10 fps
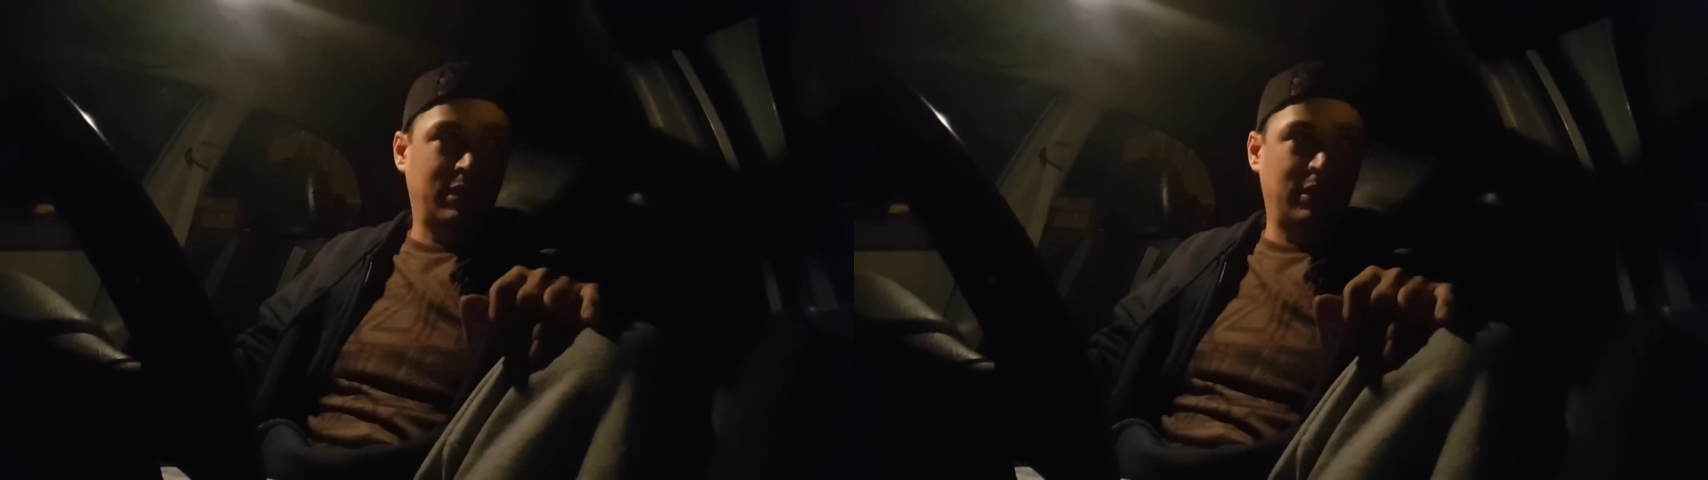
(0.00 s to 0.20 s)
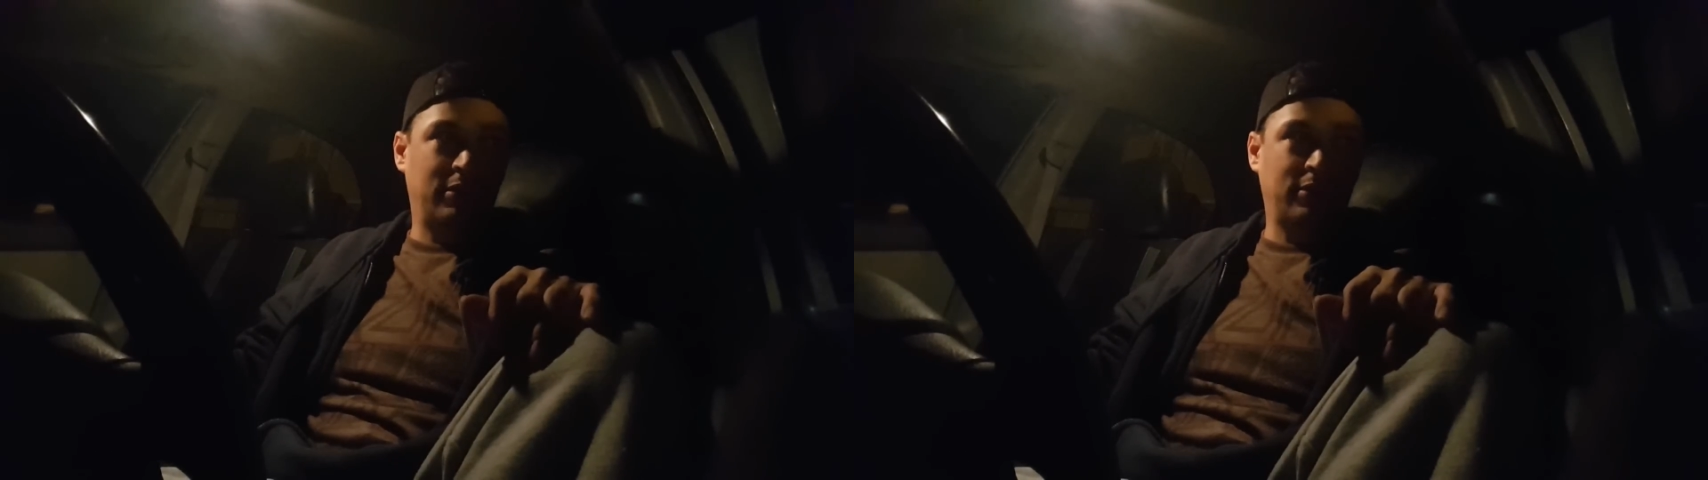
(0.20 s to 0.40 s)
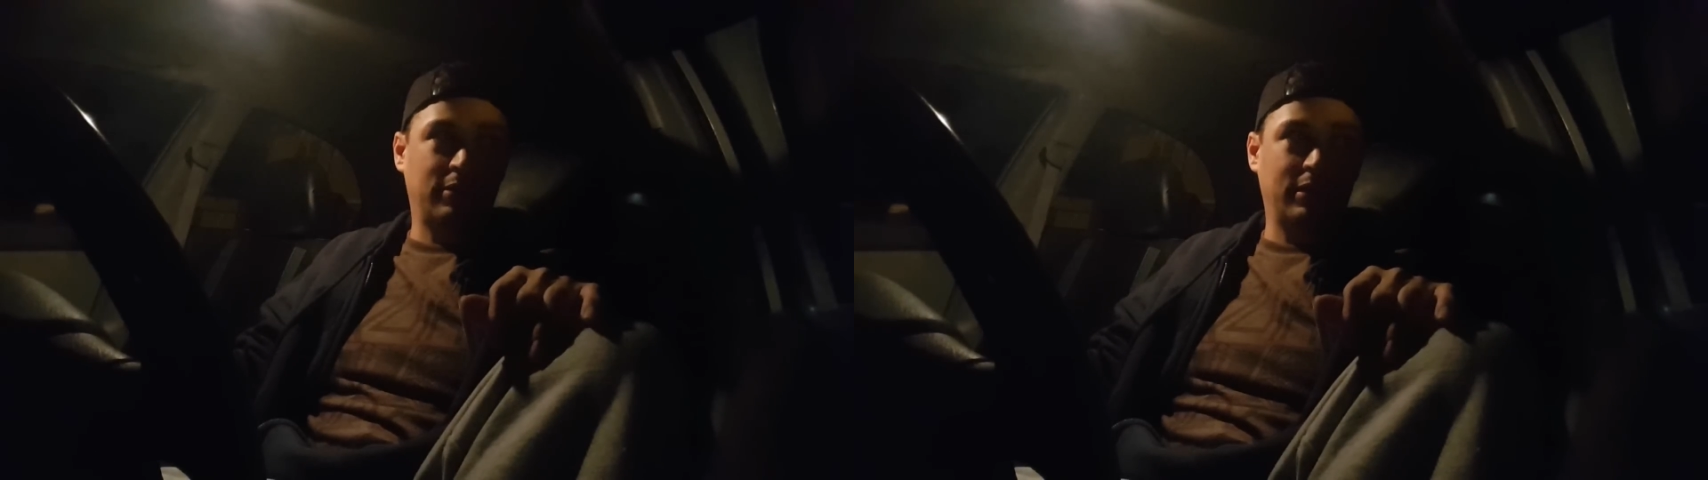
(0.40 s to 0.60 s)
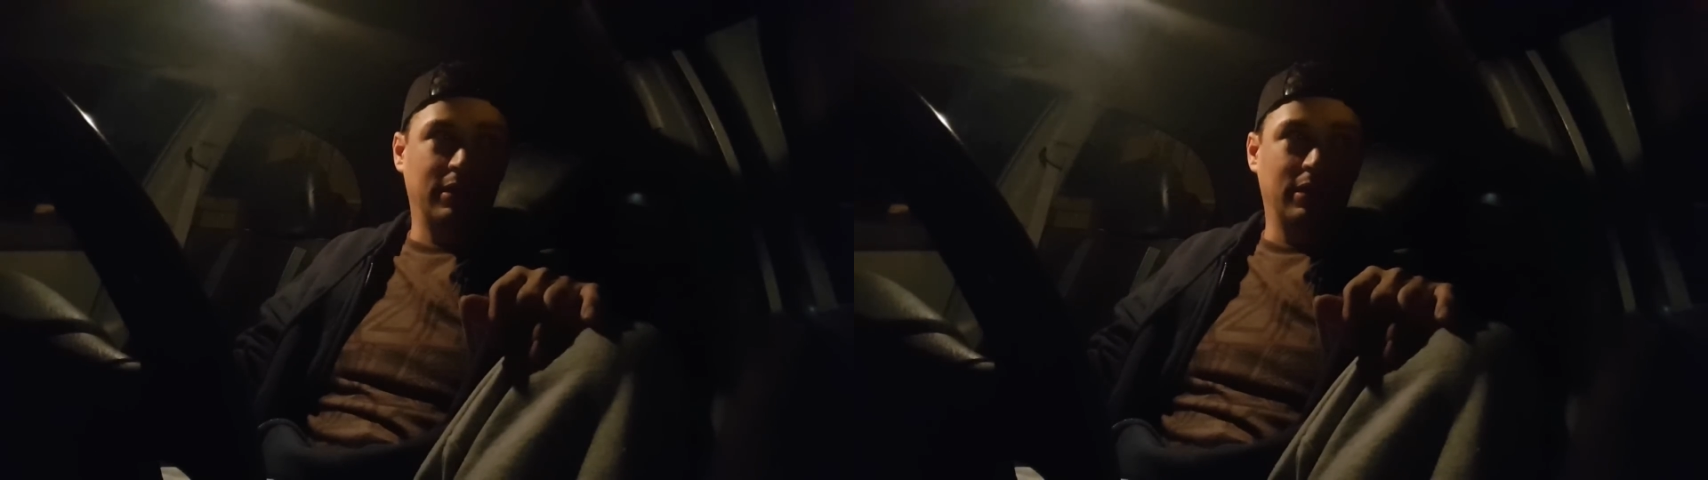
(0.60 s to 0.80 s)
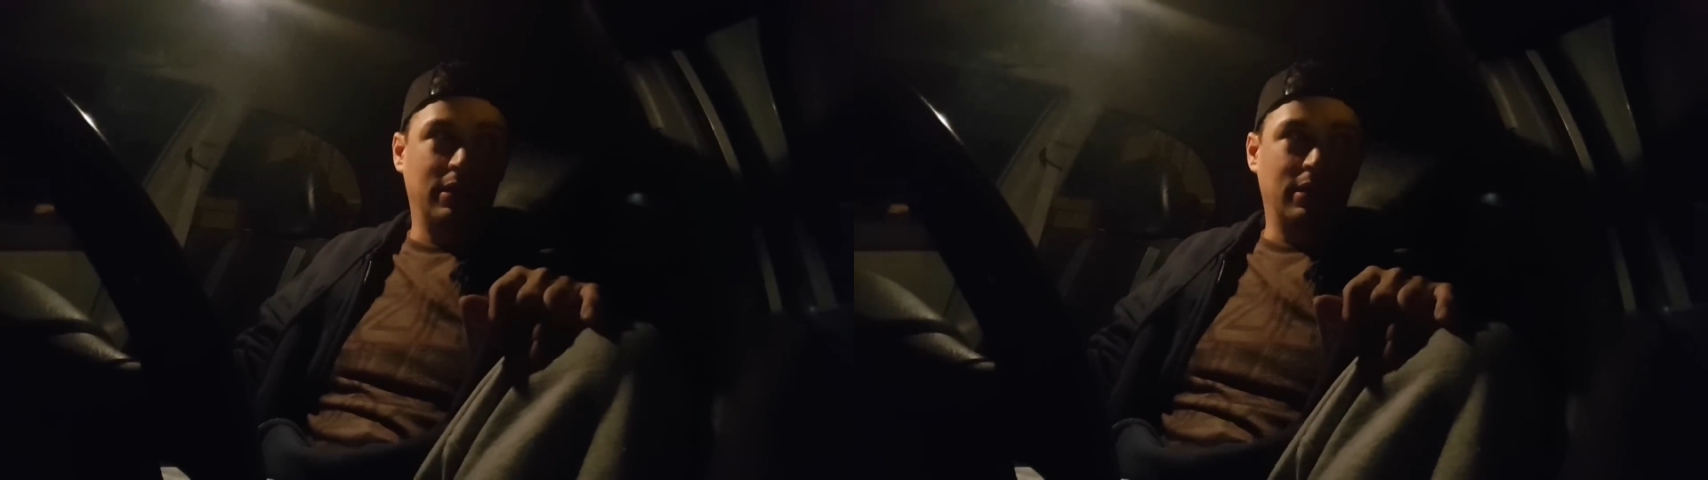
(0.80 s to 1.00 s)

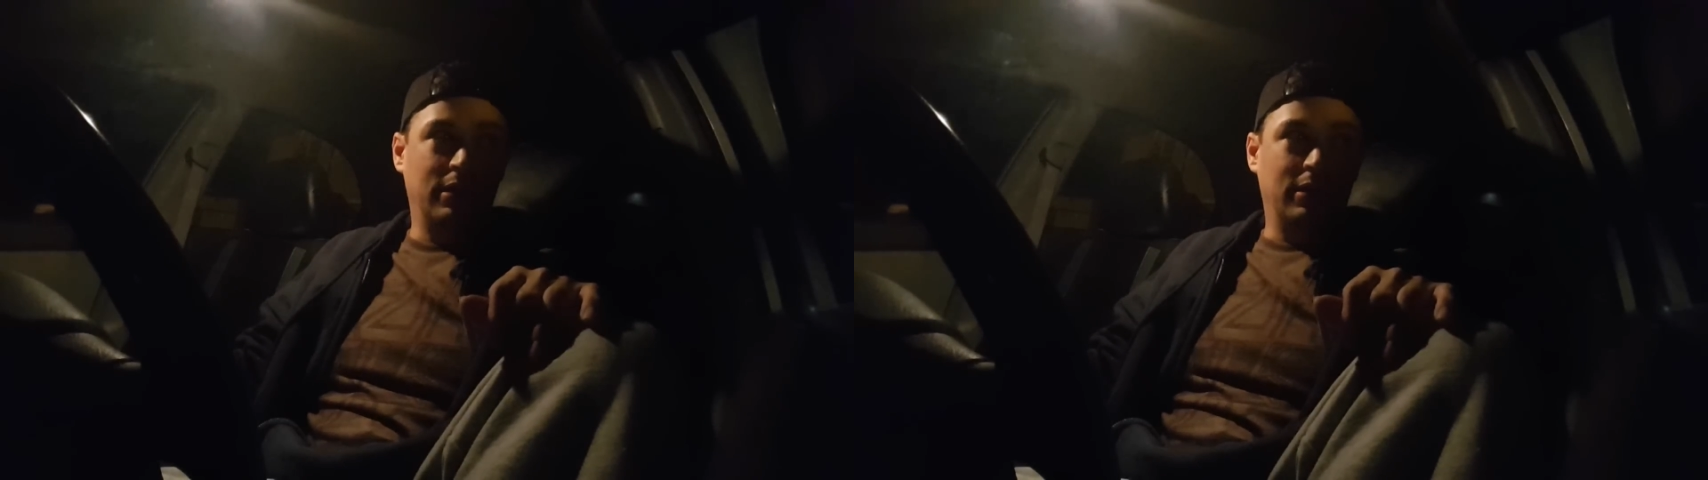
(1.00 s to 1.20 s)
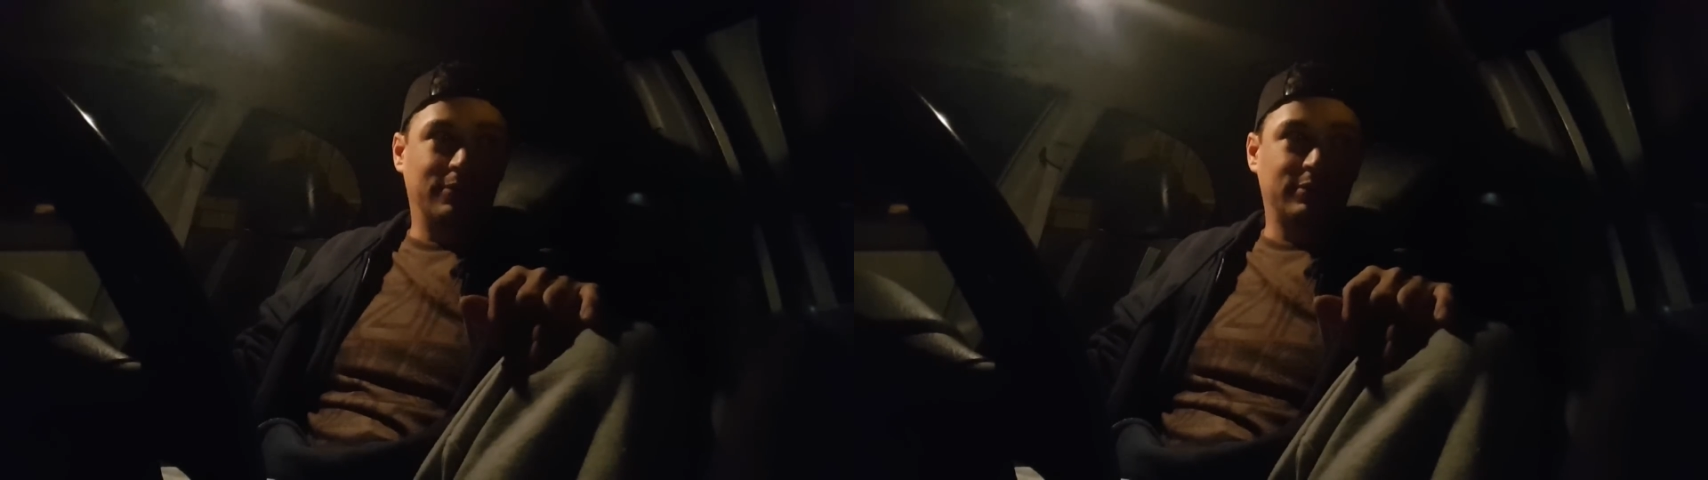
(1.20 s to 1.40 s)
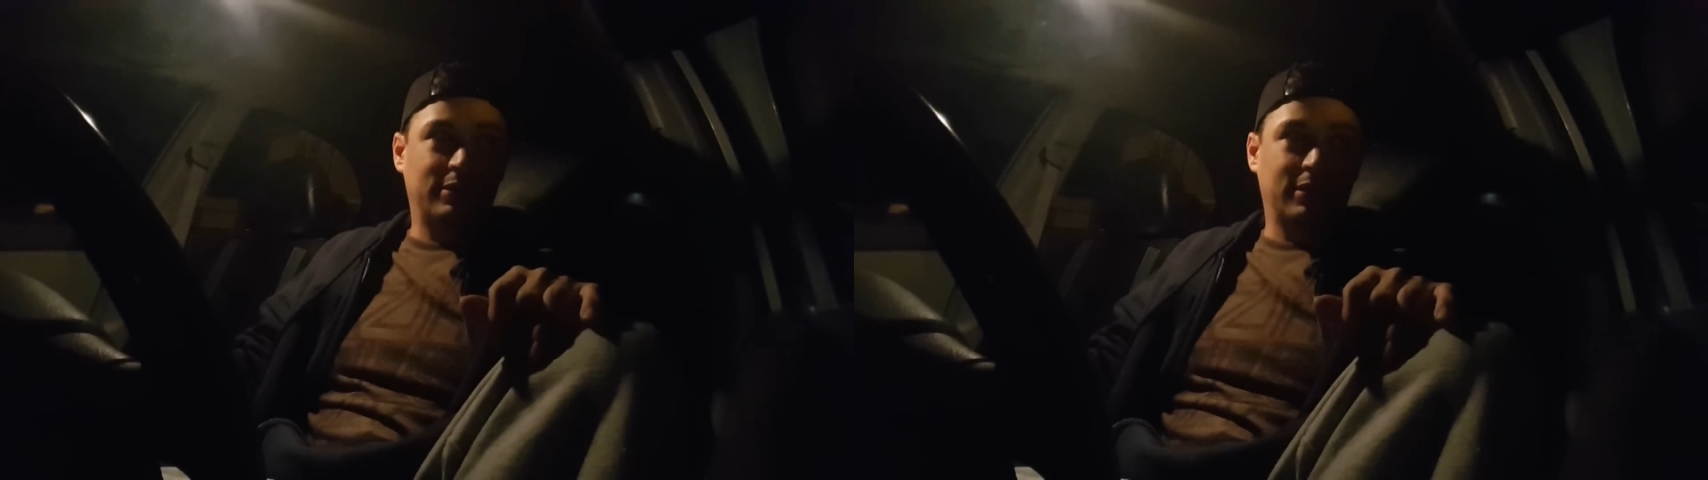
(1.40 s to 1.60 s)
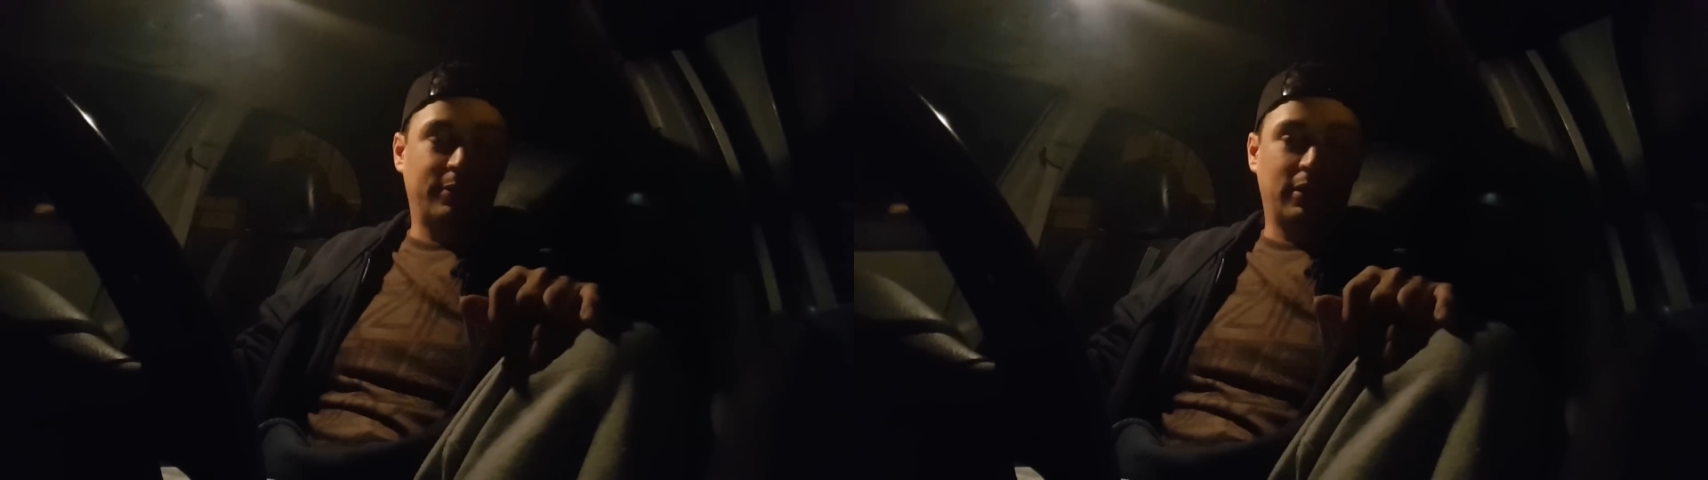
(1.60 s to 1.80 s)
10:30, sitting